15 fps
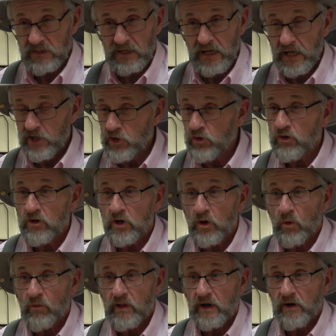And you can
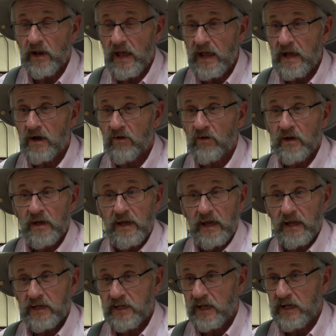go there now
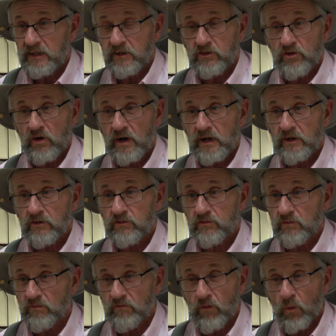and take the trails
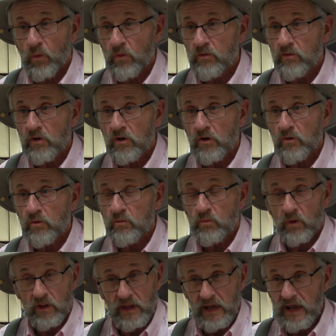from Ford Road,
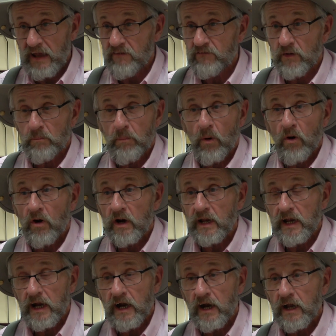where they have a
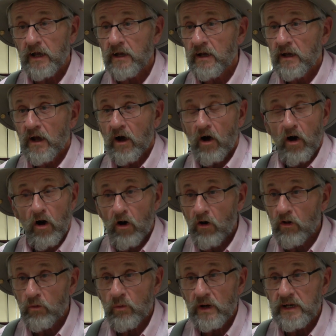parking area,
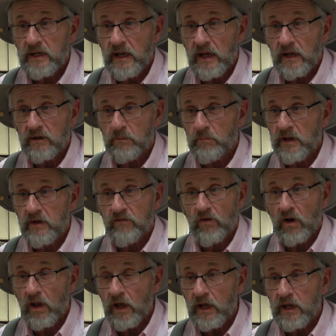all the way down to
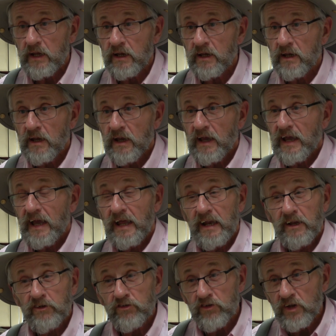Beaver Lake. And
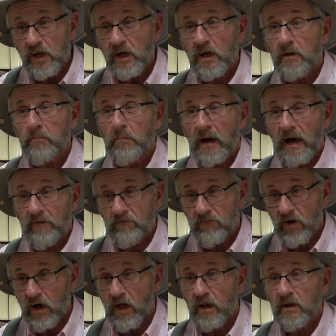it's done by
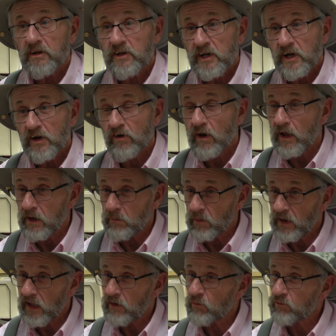volunteer labor.
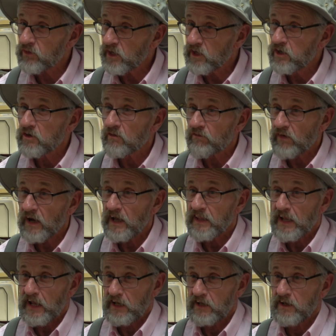And I don't think you'll find that